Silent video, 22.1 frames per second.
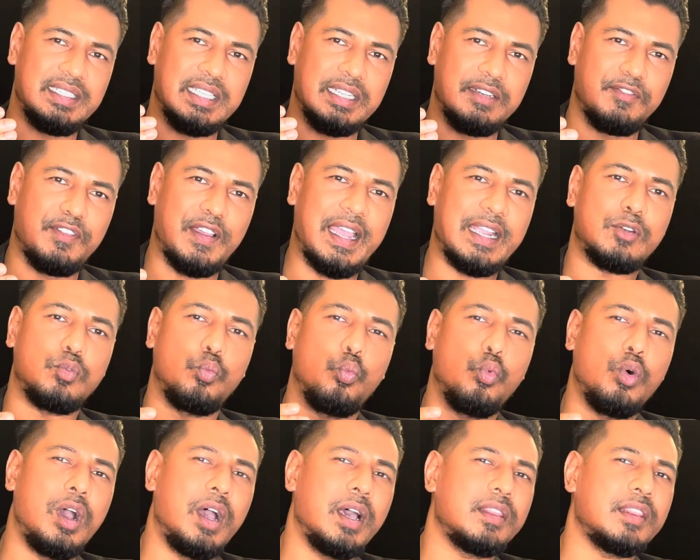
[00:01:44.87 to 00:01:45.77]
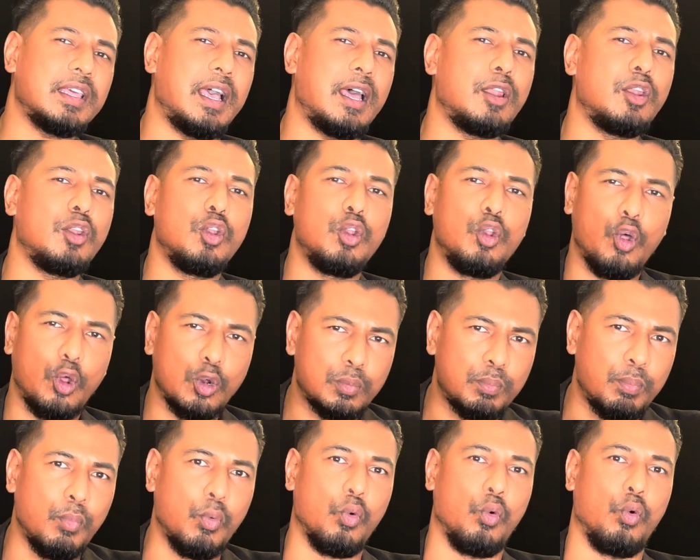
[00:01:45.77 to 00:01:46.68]
is in fact worth a
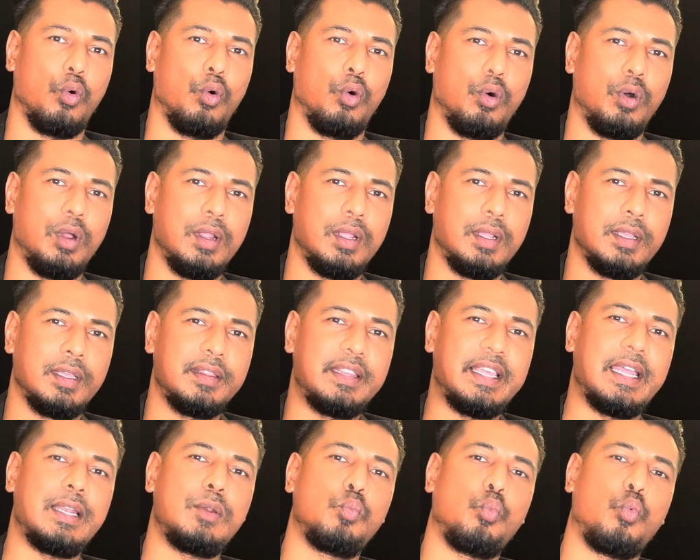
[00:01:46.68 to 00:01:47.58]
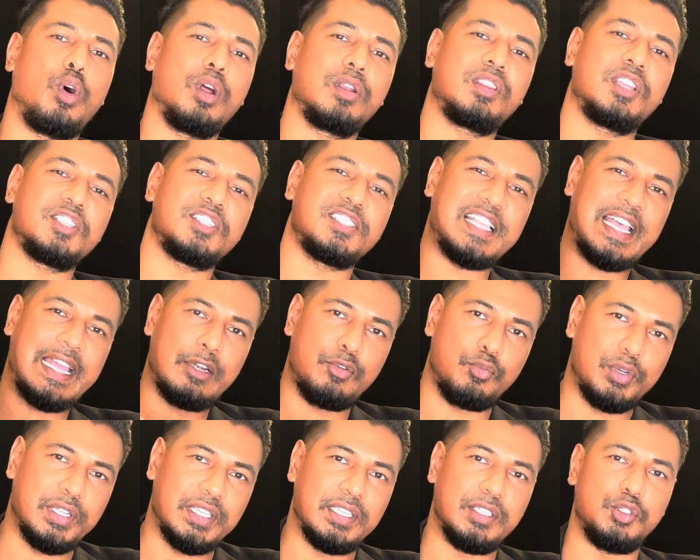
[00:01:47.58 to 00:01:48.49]
lot more than what the
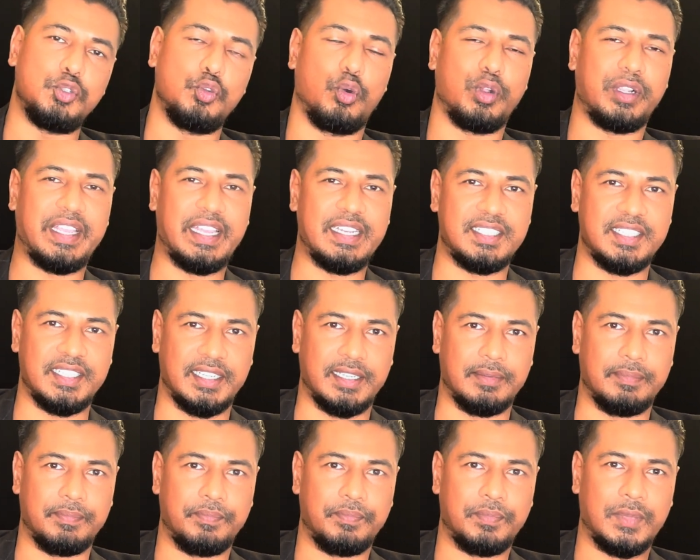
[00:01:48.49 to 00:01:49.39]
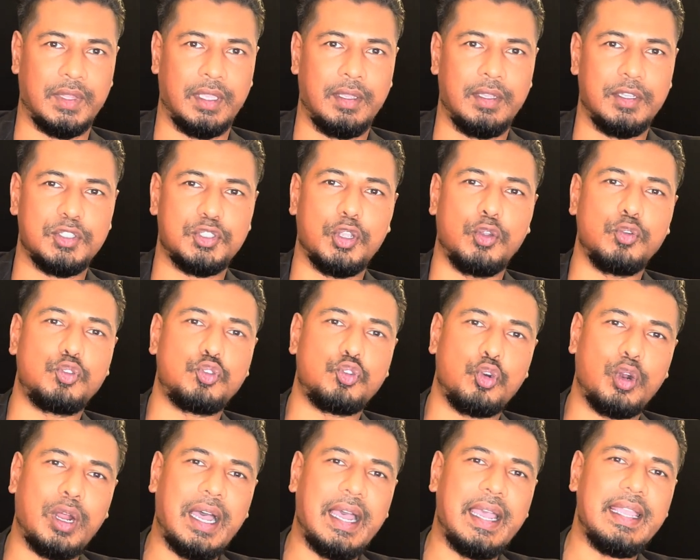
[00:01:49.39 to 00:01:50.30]
salary you're getting. So
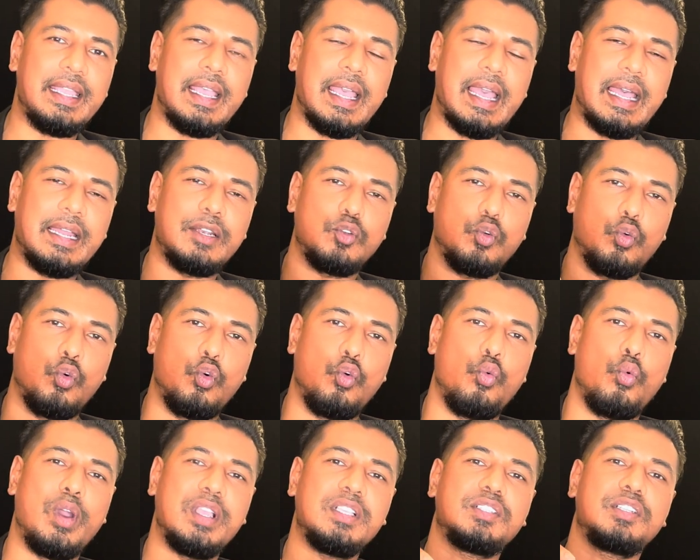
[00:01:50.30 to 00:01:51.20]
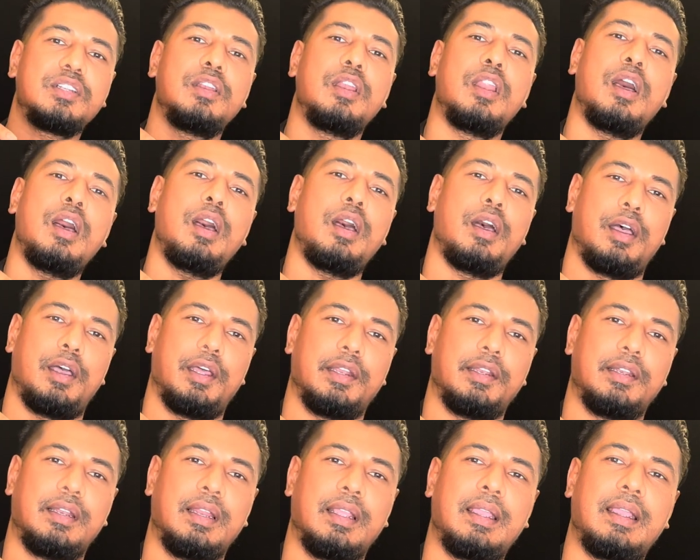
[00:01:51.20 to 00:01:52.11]
try and always
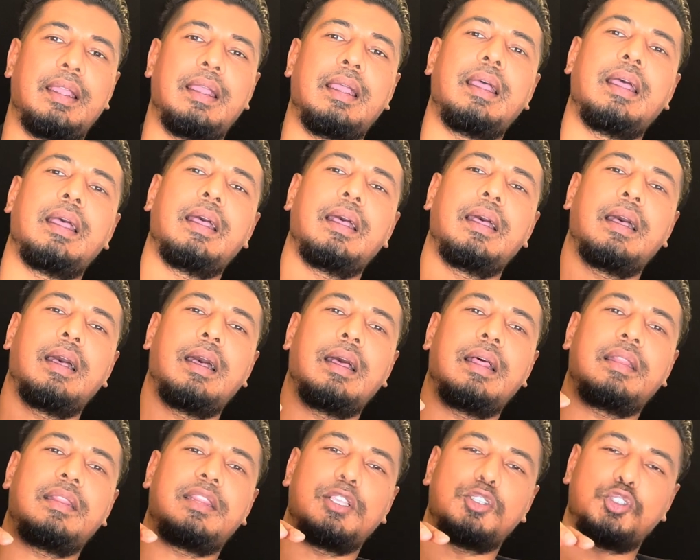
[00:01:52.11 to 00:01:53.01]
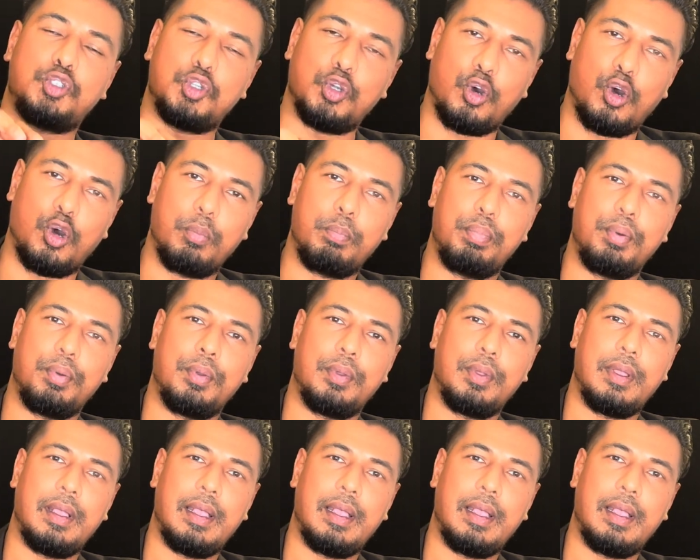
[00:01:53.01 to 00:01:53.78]
learn the job,